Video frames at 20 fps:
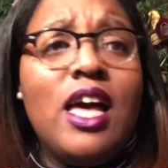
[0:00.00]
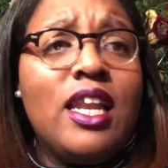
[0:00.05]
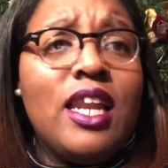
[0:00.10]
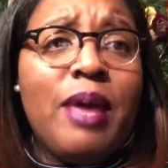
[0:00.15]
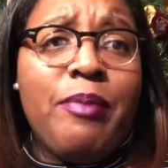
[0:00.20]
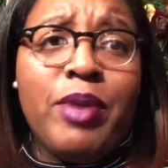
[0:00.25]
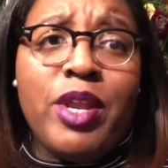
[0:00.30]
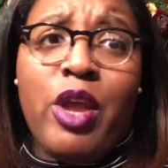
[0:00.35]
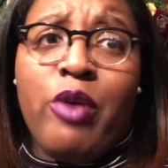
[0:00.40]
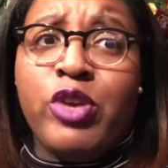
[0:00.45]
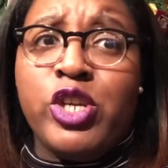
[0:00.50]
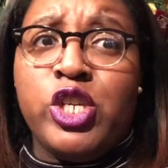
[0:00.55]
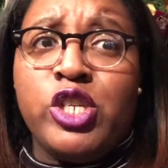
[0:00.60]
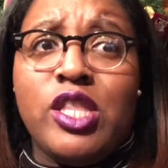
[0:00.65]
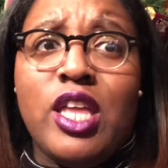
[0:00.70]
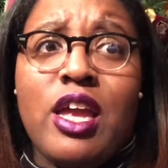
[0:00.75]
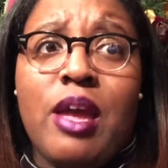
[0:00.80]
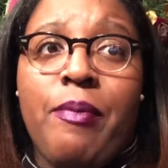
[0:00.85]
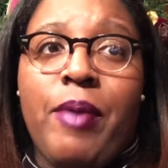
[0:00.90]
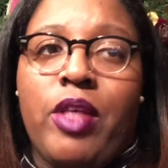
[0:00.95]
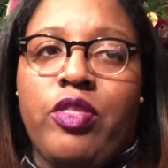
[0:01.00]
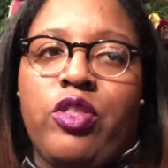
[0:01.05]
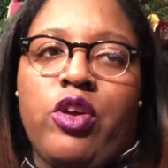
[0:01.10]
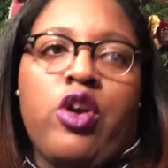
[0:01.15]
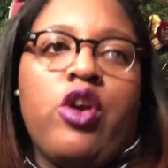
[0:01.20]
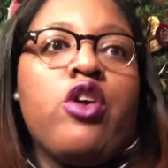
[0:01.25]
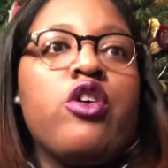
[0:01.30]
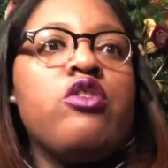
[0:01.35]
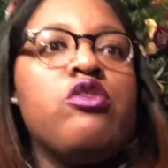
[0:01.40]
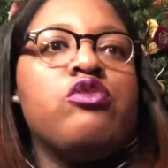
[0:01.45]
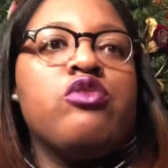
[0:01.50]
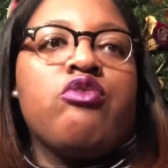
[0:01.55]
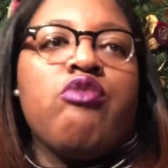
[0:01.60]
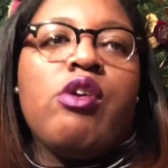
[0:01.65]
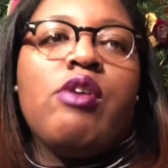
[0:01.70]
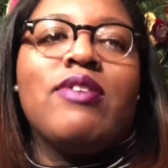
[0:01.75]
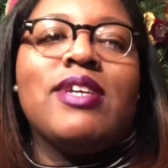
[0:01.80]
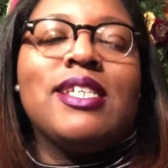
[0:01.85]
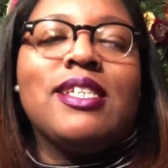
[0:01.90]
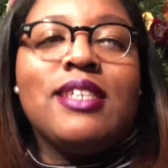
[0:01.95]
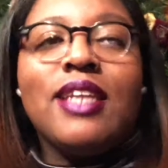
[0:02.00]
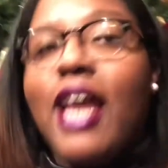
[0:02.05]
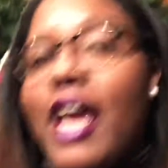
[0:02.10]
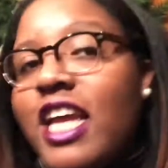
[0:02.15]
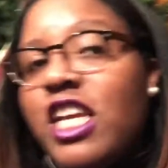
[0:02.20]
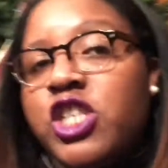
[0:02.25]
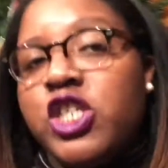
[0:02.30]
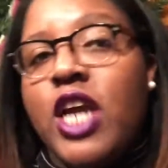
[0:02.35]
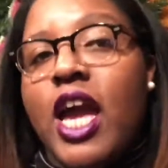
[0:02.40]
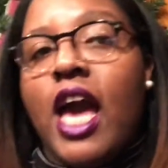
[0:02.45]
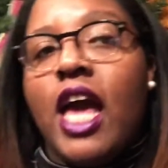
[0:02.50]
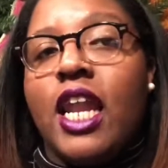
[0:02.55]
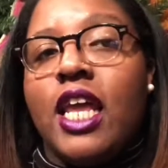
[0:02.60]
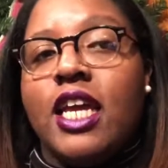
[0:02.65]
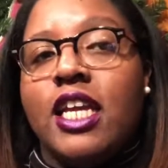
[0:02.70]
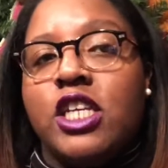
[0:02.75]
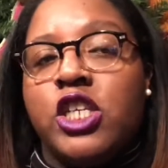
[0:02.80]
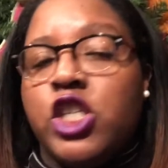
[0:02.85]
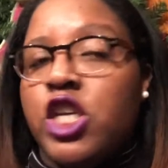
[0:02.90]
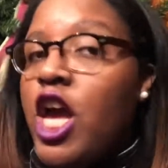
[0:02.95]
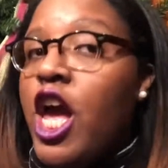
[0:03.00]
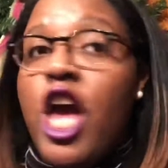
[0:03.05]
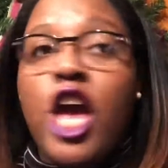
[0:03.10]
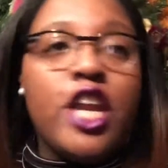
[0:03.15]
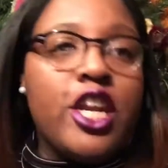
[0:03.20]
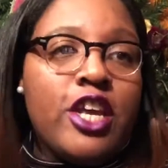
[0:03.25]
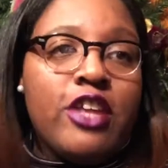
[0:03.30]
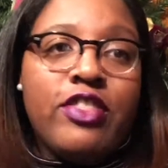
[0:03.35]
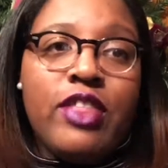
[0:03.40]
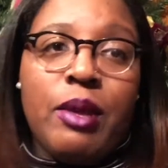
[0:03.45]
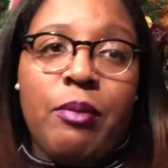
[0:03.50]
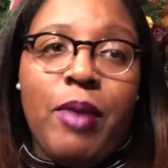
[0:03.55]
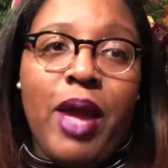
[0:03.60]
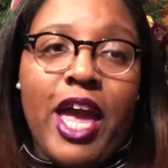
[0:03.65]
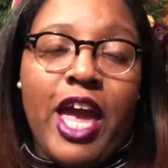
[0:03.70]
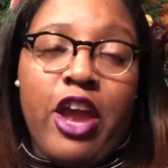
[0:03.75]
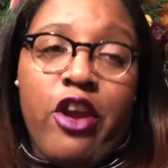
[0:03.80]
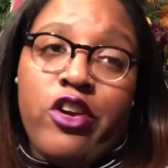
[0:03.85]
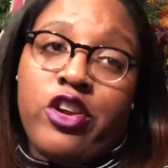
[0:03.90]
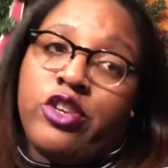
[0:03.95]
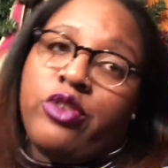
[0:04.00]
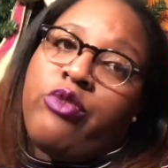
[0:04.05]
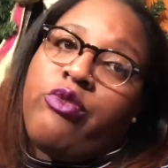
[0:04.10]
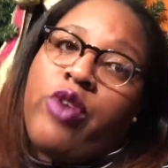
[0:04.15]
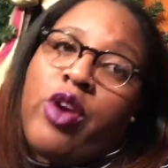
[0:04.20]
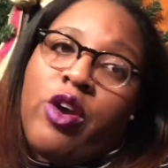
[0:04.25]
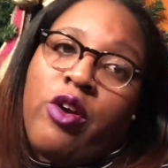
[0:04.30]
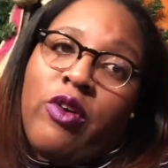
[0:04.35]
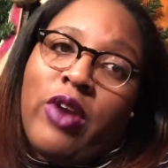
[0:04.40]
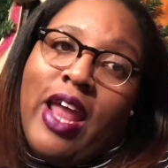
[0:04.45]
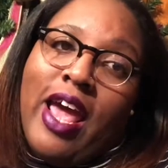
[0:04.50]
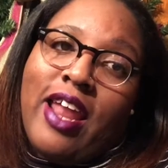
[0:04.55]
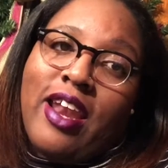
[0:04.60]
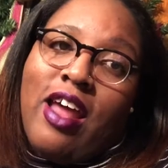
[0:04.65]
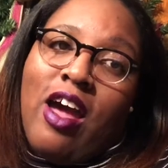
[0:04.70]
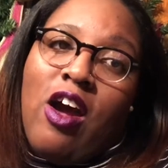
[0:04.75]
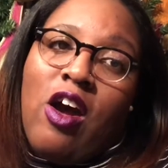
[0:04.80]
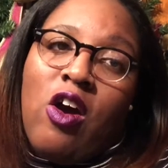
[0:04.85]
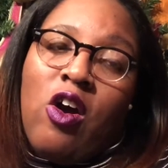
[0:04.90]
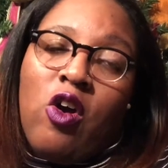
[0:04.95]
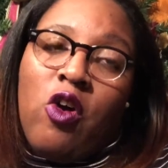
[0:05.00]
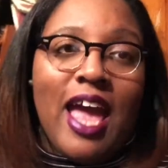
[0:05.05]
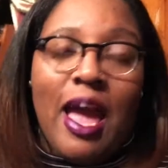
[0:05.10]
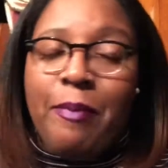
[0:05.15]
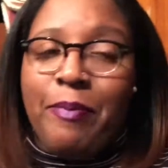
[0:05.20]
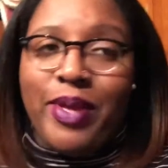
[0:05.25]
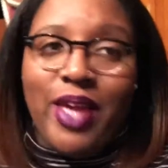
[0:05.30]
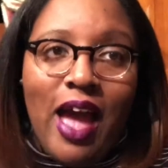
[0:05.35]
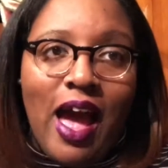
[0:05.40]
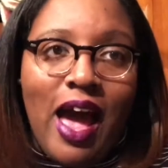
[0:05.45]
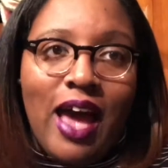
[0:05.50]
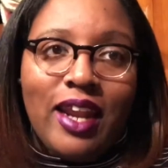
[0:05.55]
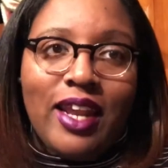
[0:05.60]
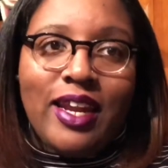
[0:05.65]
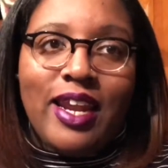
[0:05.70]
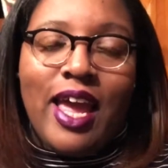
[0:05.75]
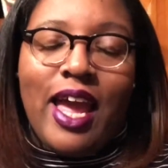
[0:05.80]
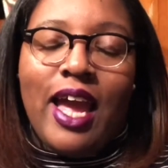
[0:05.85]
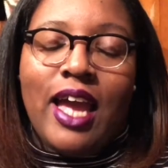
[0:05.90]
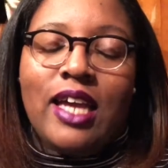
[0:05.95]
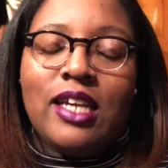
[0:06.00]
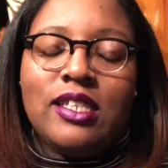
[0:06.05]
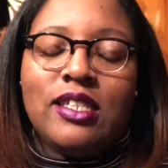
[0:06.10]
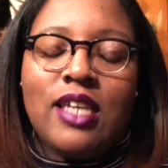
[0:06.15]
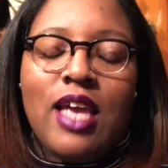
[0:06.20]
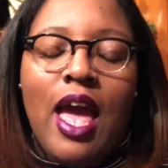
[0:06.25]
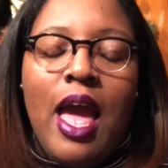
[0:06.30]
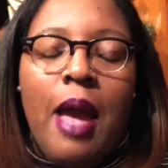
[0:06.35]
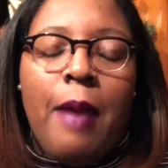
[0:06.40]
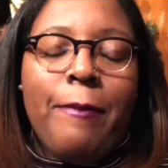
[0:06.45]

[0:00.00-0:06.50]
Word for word: Let me know what you think about the Curls Grow and Slay challenge. Do you think my hair has grown at all? Happy holidays.